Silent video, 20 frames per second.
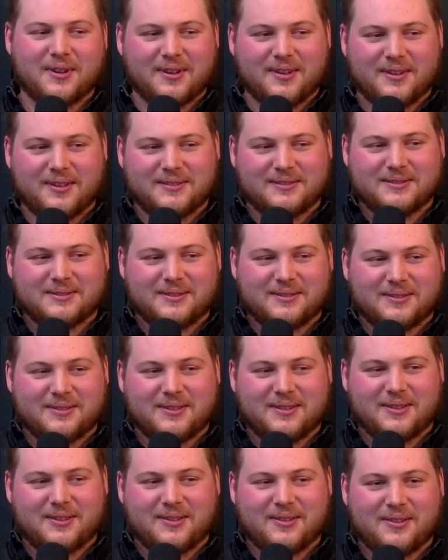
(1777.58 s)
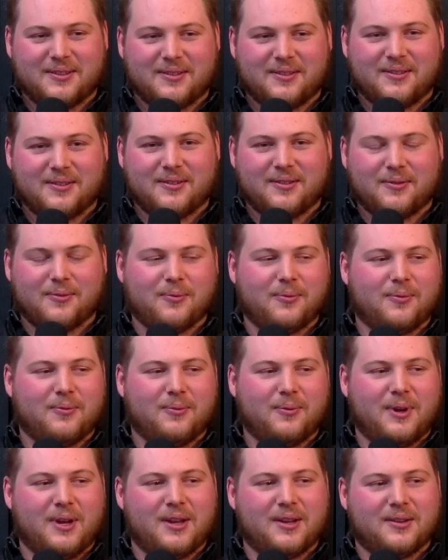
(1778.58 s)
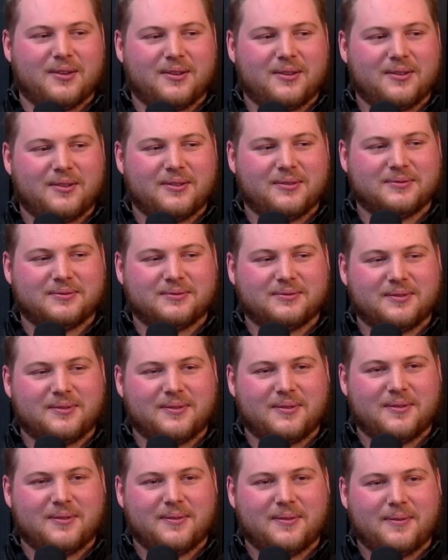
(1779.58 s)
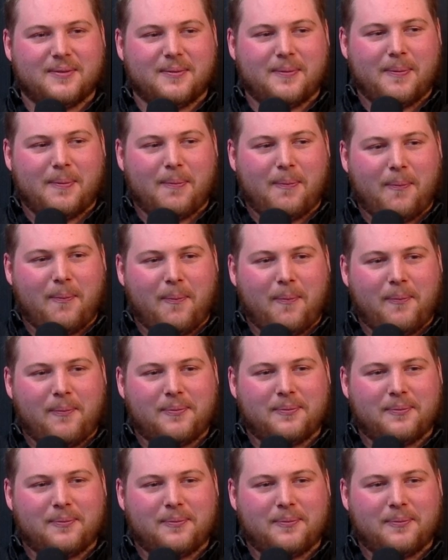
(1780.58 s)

No, the show. the show on Amazon with Childish